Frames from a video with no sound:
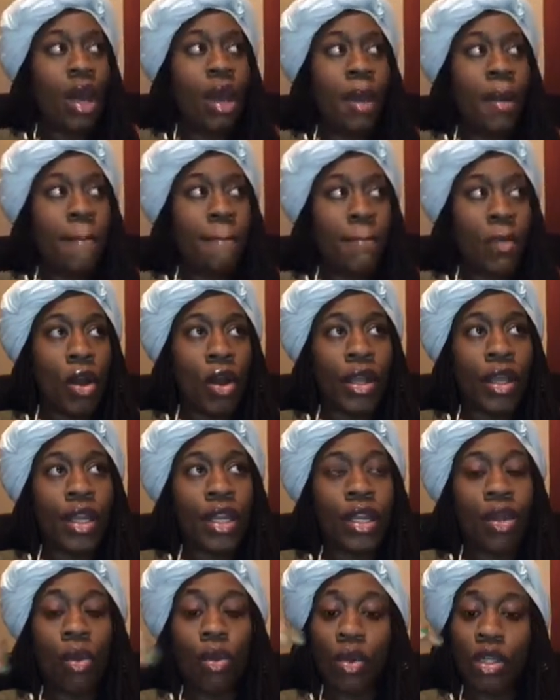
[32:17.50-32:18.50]

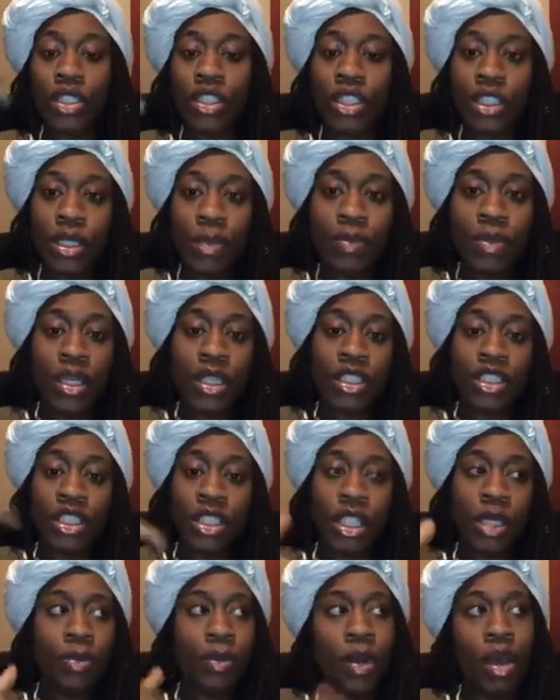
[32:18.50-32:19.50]
marketing or shipping
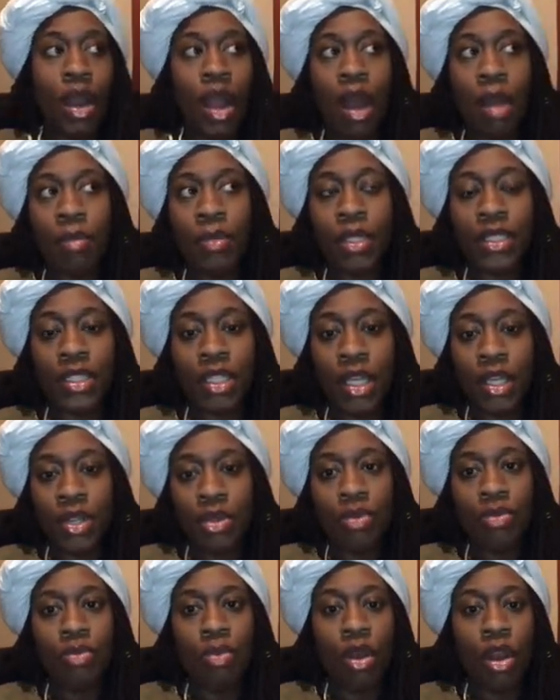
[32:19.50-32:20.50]
cheaper? How much can you
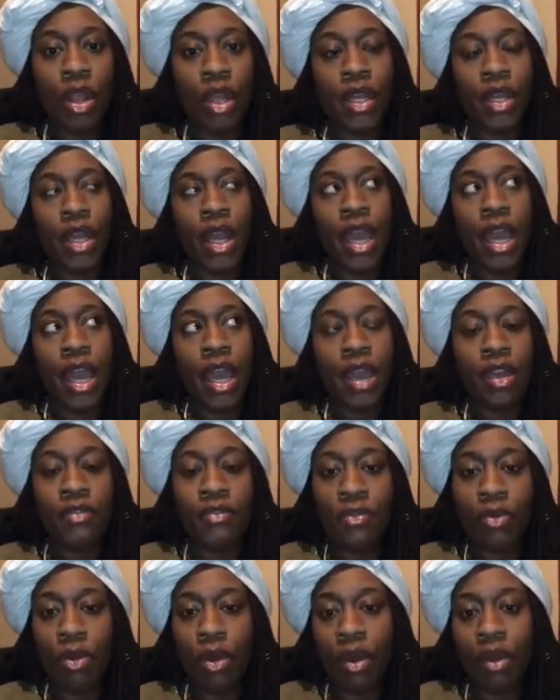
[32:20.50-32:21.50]
market an ad
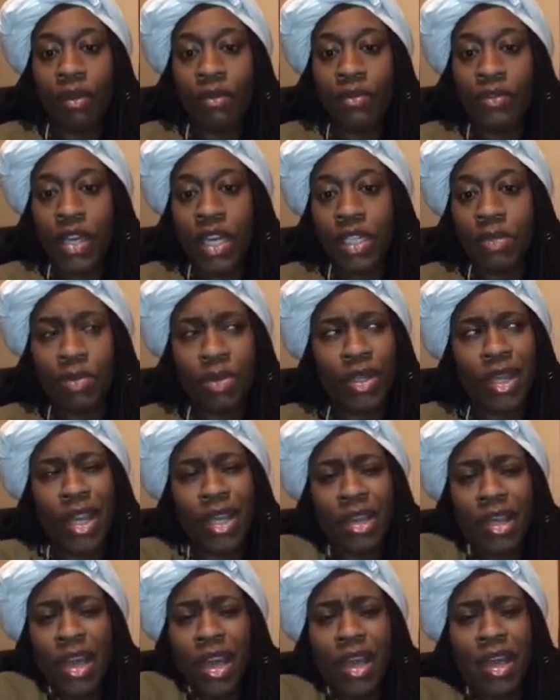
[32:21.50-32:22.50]
for on Facebook? Like,
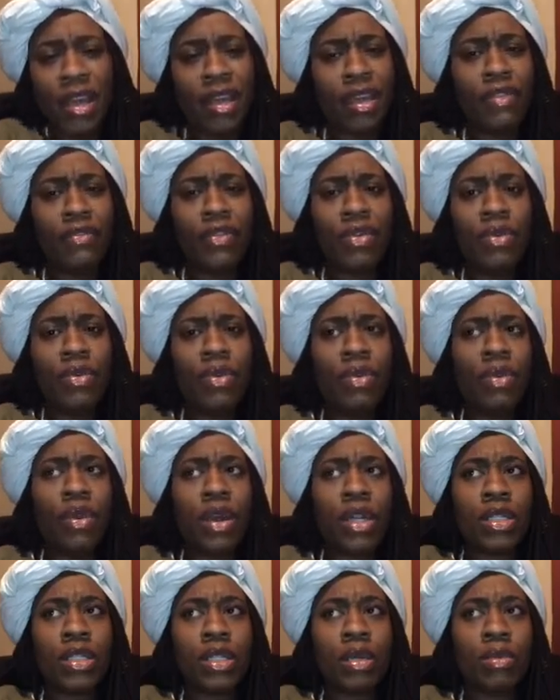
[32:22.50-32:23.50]
if you are
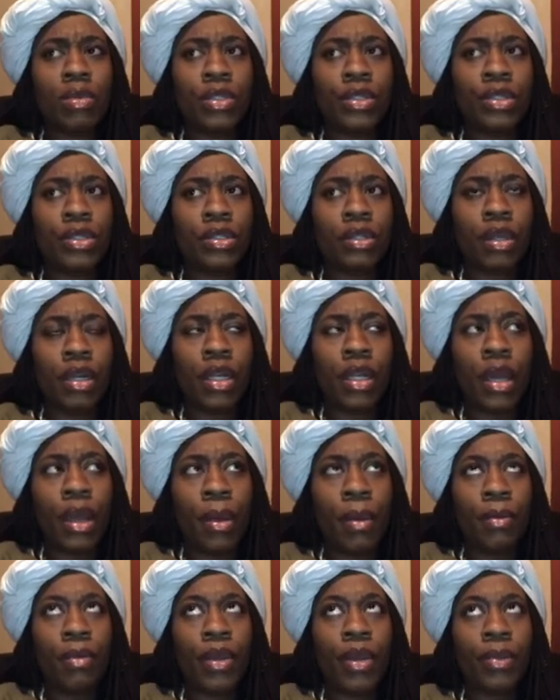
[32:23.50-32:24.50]
someone starting out,
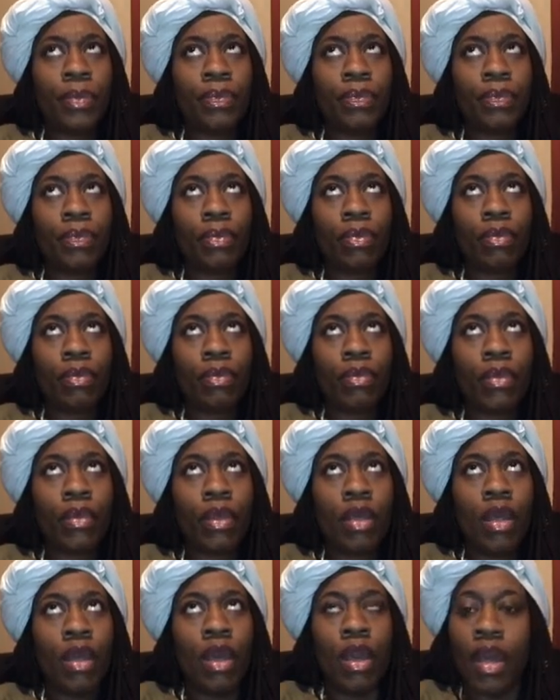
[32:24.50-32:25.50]
right?
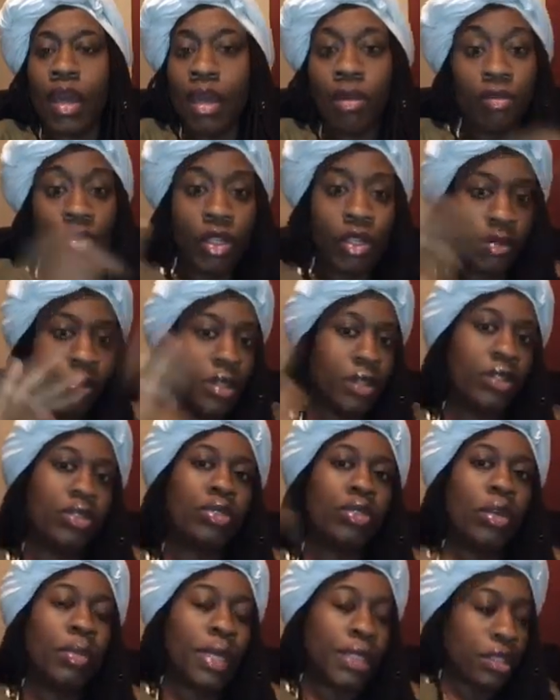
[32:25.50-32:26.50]
And I'm really, really truly
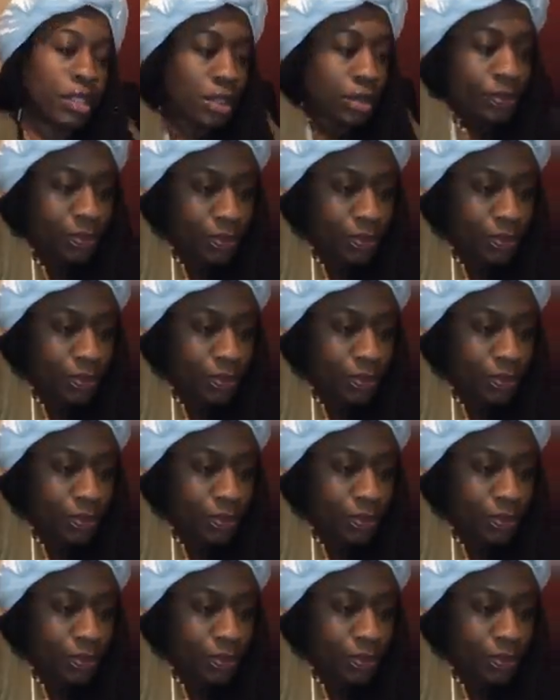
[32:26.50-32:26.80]
about to go